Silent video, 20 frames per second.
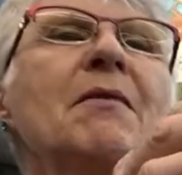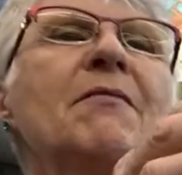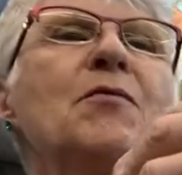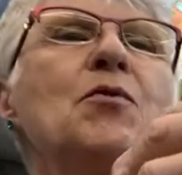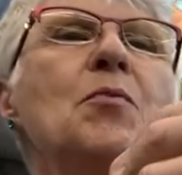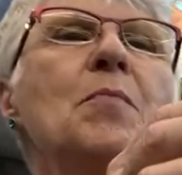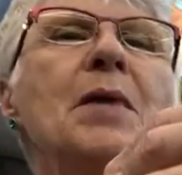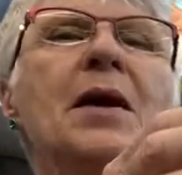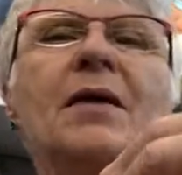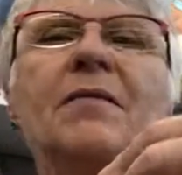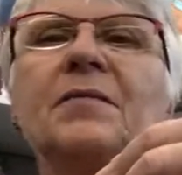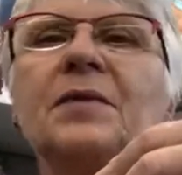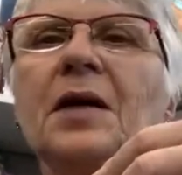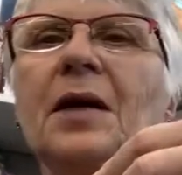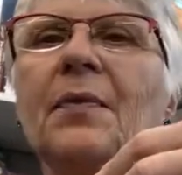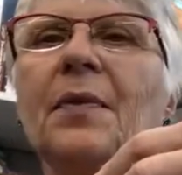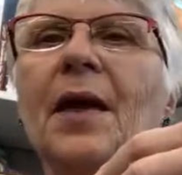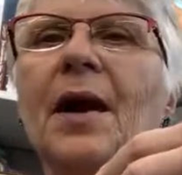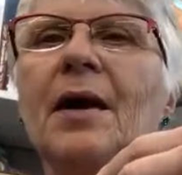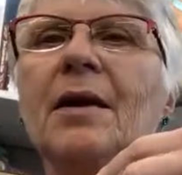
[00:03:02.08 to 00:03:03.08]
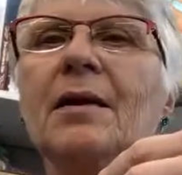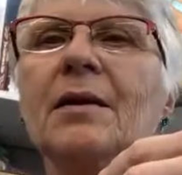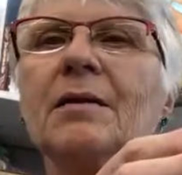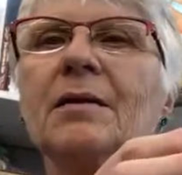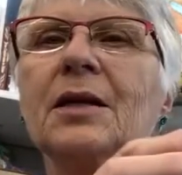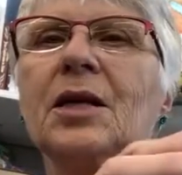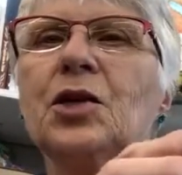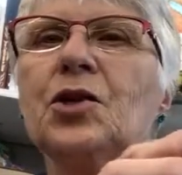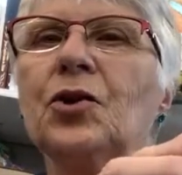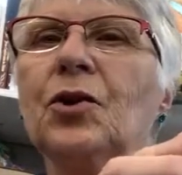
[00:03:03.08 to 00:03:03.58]
of you may have done that in
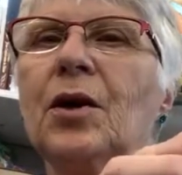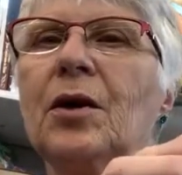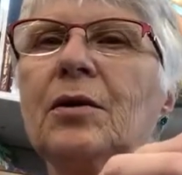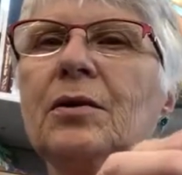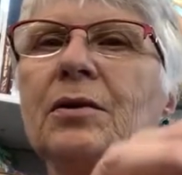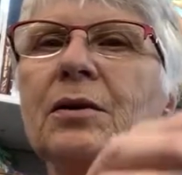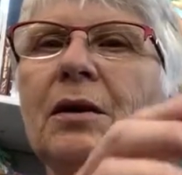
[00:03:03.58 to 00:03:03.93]
kindergarten